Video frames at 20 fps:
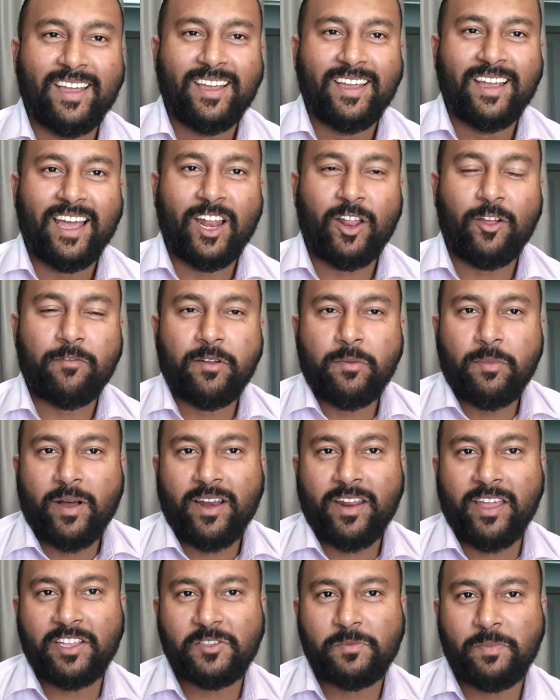Hello
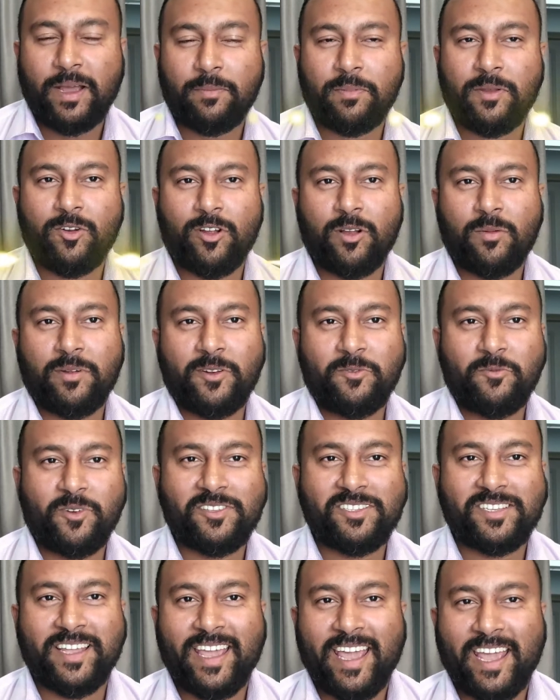everybody, it's Bapi Raman
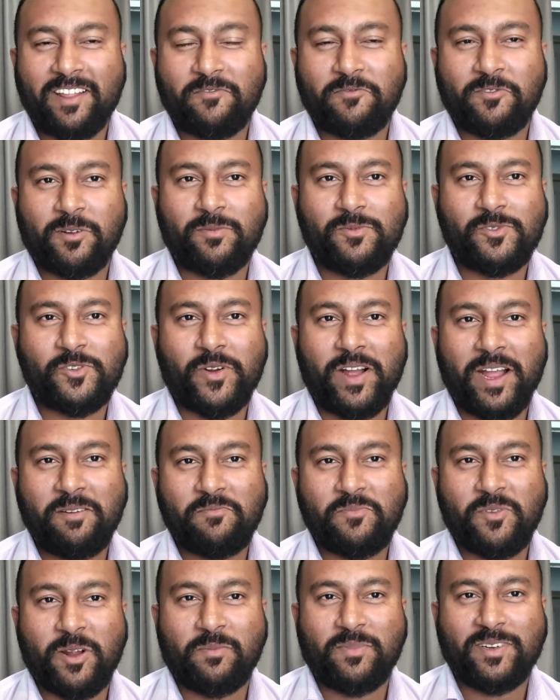once again from
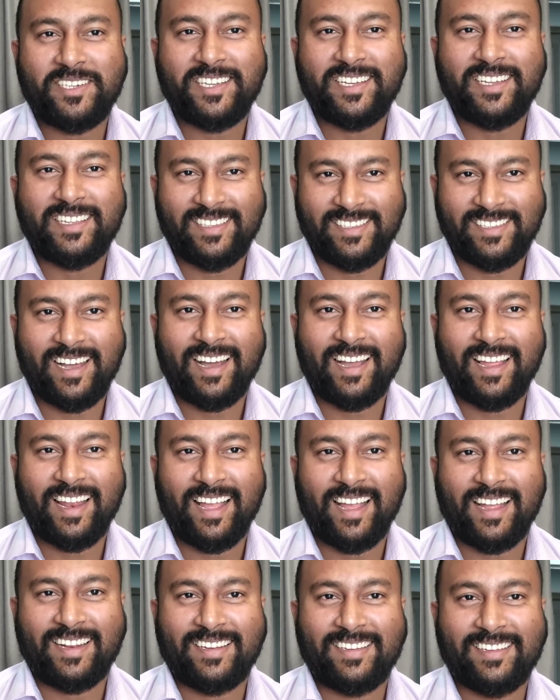Triumph Property,
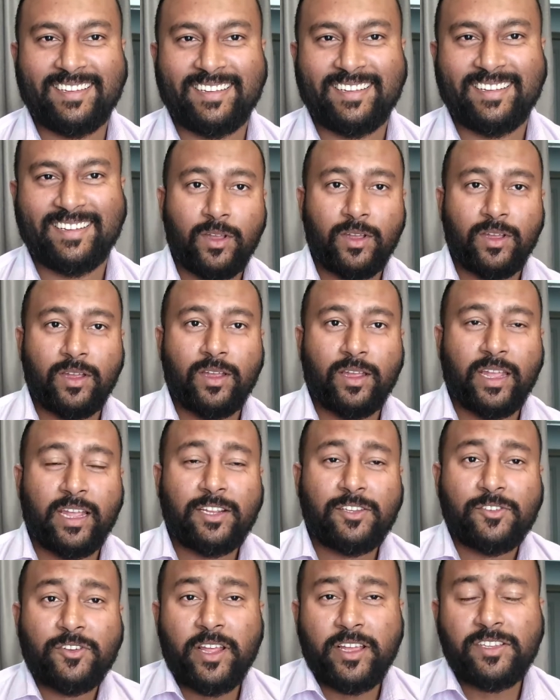Thailand.
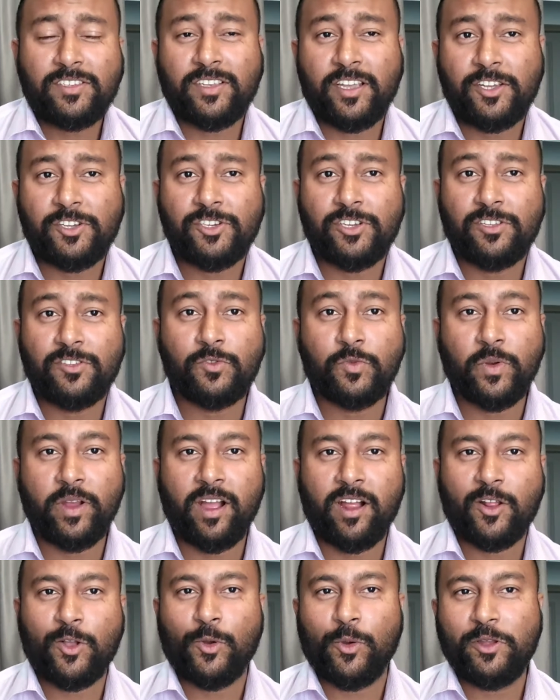In today's sessions, we
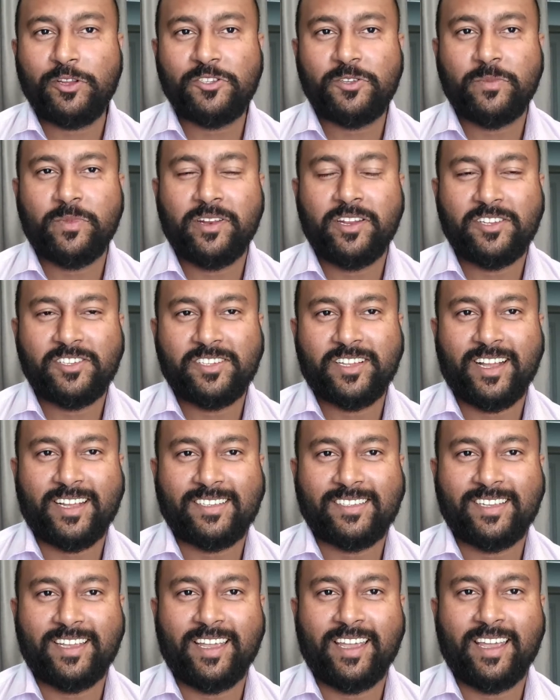are going to be
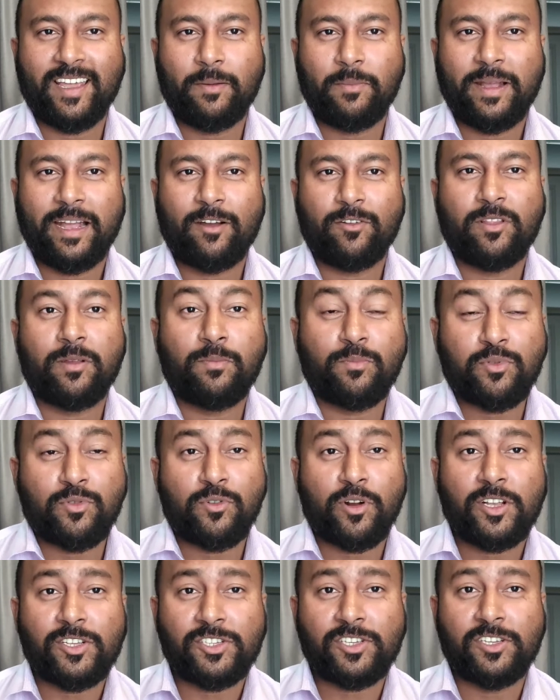discussing about the
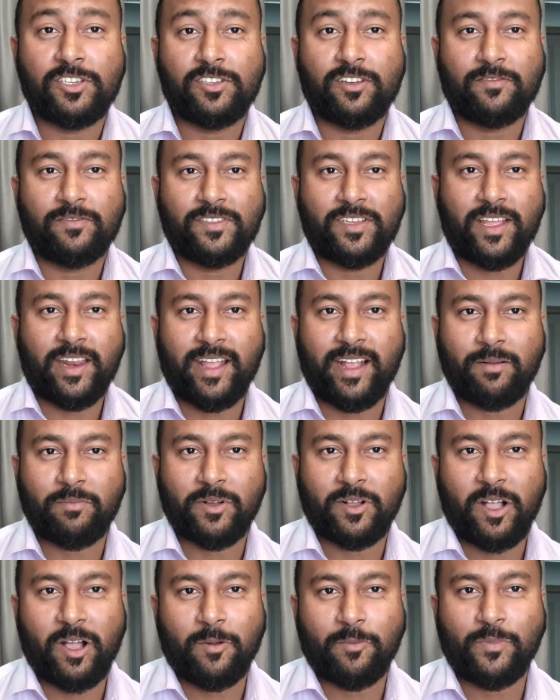process of setting up a
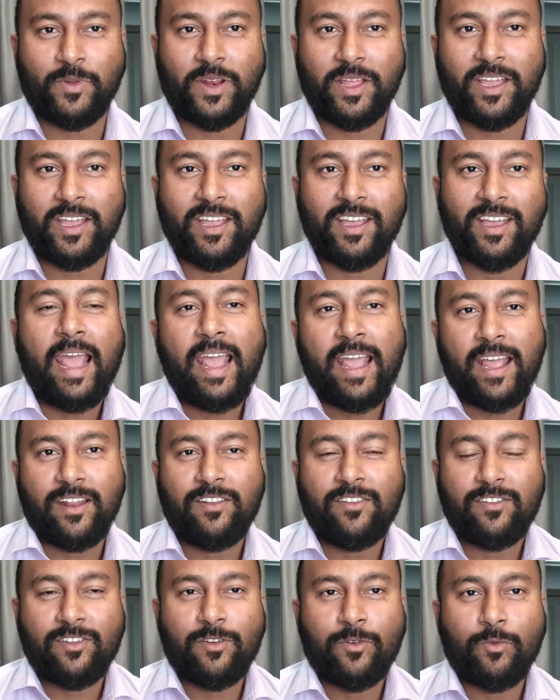company,
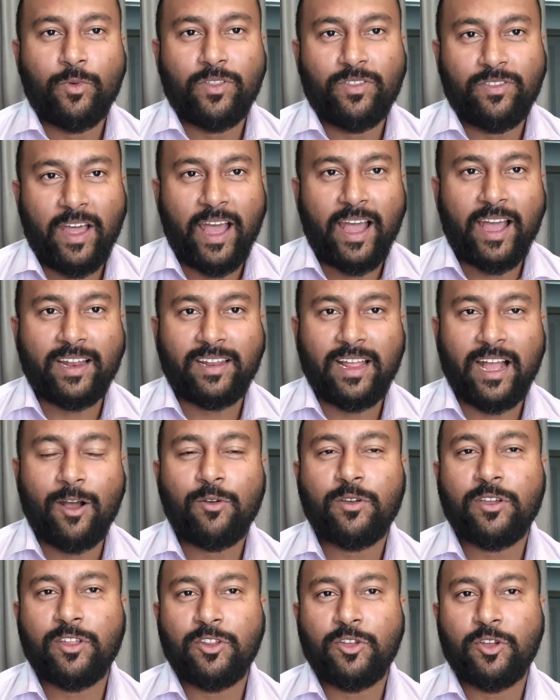and with that, how
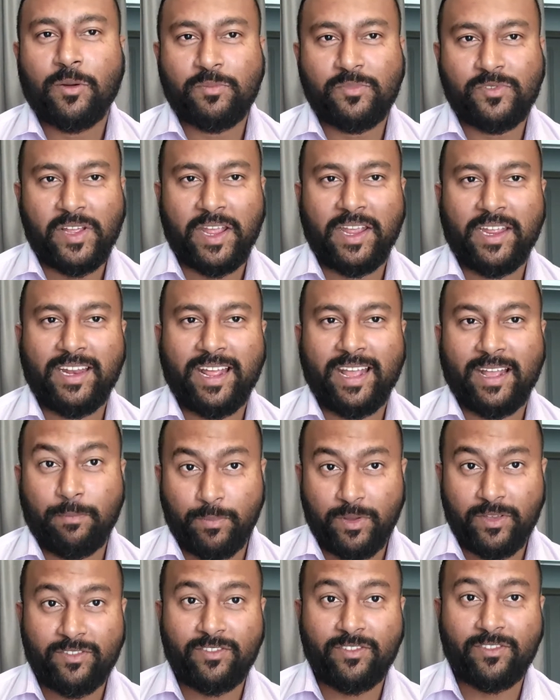can you obtain a
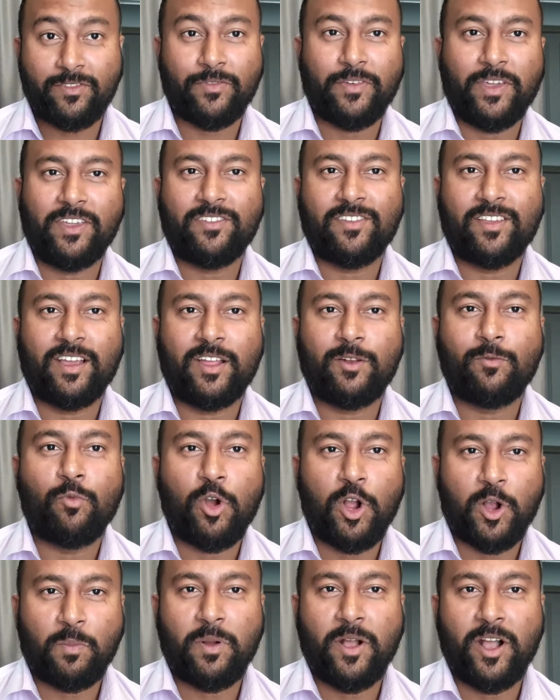business visa and
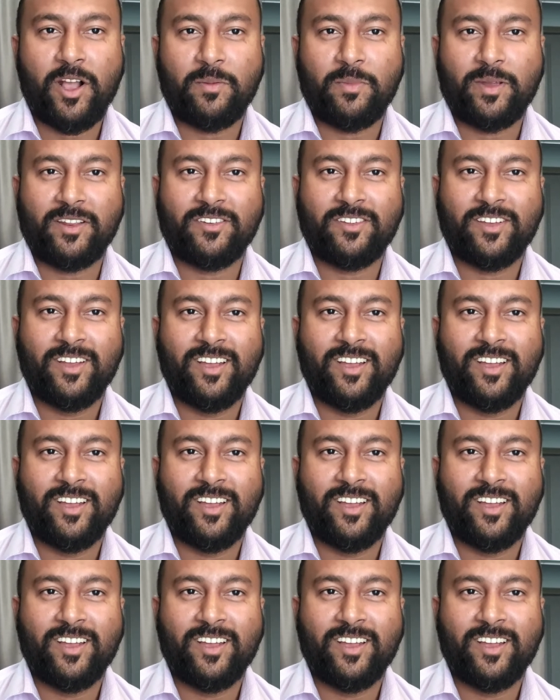work permit.